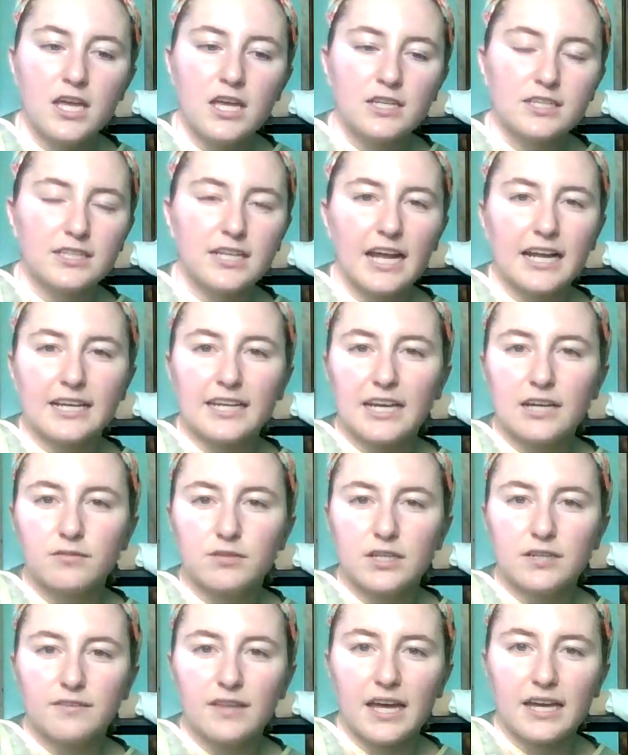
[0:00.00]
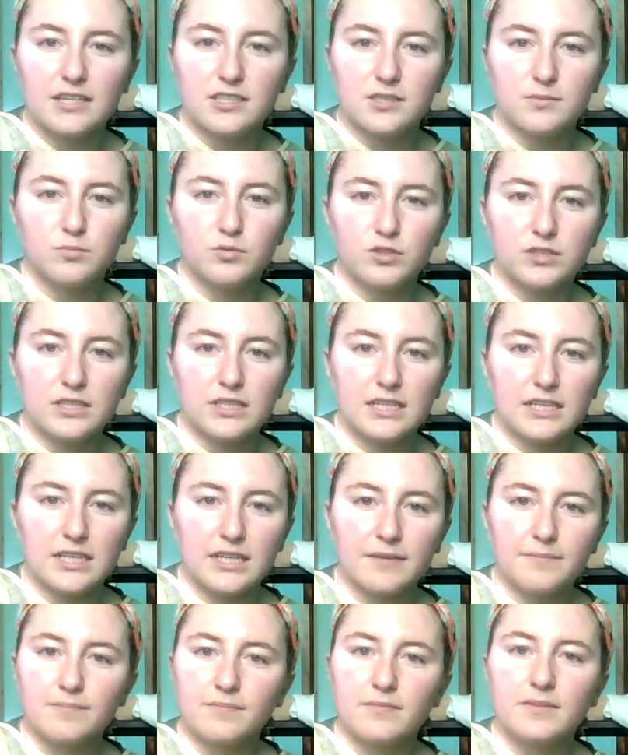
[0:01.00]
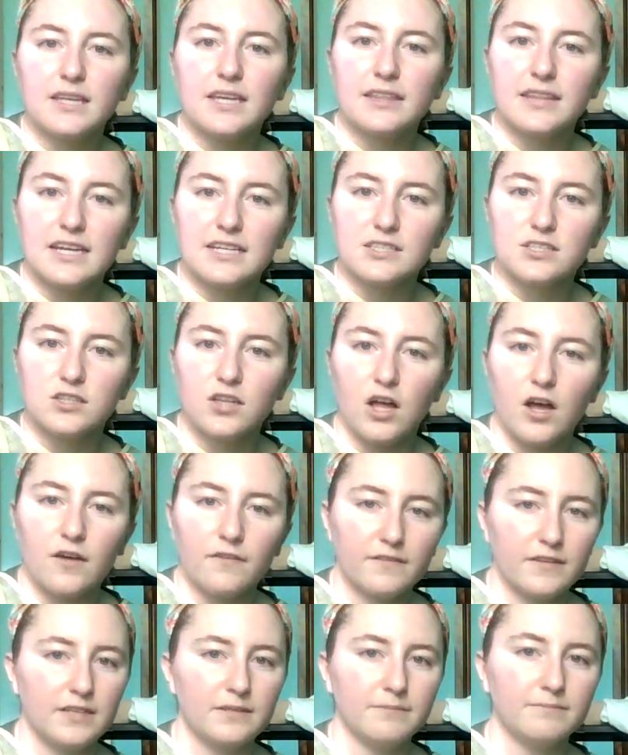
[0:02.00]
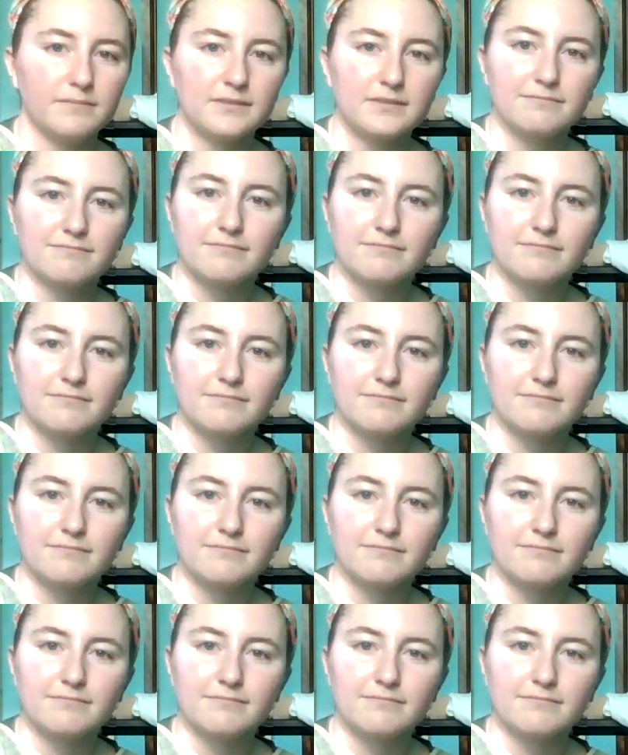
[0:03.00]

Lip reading: to kind of get rid of that debris and that slough and